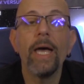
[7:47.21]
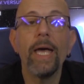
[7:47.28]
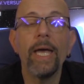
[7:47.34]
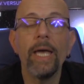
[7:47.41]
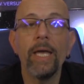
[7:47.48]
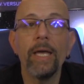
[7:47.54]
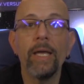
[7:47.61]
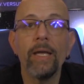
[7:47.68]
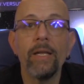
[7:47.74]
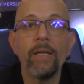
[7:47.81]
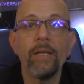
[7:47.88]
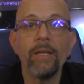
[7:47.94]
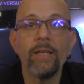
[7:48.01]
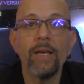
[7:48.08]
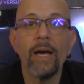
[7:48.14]

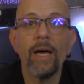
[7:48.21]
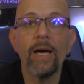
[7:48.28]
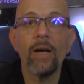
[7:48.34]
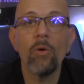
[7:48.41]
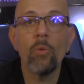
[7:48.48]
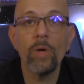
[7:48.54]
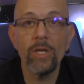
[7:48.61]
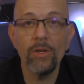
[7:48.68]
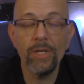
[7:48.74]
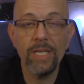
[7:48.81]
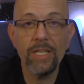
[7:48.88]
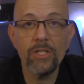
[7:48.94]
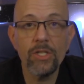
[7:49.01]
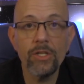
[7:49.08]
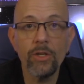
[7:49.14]
And what you
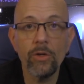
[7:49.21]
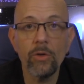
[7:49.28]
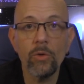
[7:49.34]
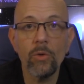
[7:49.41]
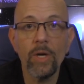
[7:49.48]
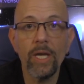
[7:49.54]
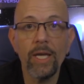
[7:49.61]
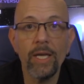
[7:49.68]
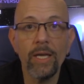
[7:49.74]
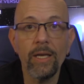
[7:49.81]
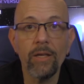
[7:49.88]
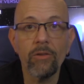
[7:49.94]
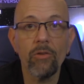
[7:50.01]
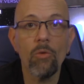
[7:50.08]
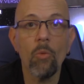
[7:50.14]
need to do
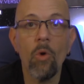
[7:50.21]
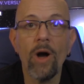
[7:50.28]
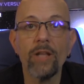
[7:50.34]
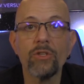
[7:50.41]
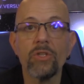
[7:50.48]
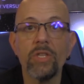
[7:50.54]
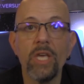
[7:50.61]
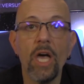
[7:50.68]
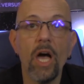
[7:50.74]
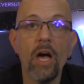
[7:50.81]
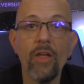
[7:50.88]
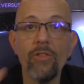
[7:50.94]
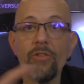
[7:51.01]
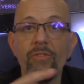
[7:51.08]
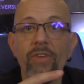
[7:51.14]
is watch the
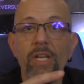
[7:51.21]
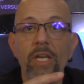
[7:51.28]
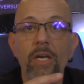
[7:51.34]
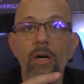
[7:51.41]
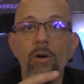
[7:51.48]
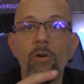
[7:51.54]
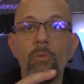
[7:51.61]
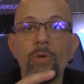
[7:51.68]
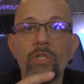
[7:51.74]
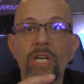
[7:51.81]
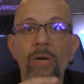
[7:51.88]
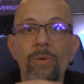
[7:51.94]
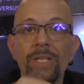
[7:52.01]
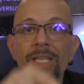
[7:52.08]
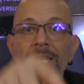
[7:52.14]
other video, which I will